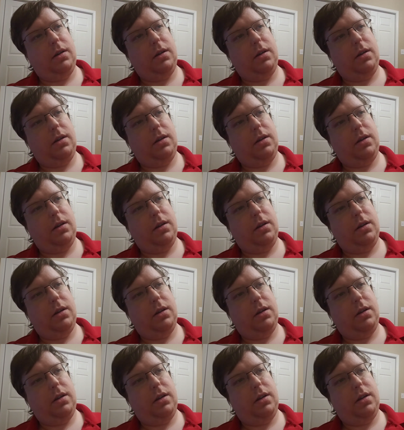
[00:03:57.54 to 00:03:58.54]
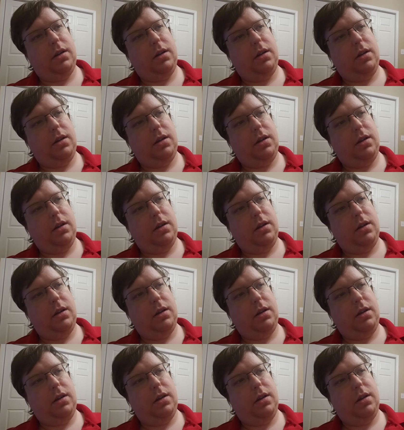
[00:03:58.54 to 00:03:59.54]

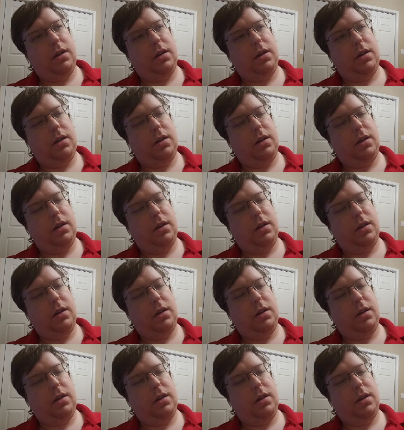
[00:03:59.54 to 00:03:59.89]
[no speech]